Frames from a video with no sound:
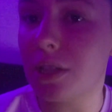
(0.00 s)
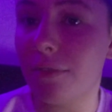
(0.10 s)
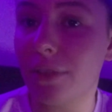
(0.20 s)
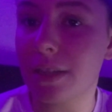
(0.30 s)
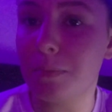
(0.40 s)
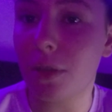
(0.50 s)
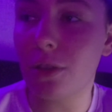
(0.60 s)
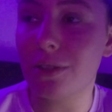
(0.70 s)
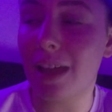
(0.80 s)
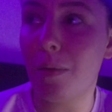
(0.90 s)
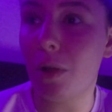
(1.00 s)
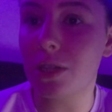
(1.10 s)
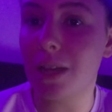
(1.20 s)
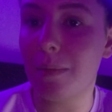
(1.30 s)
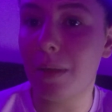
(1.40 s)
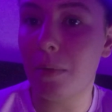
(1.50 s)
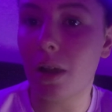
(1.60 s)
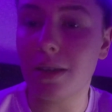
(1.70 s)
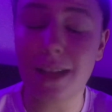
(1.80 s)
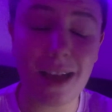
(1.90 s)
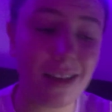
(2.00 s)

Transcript: Netflix because I am watching Emily in Paris and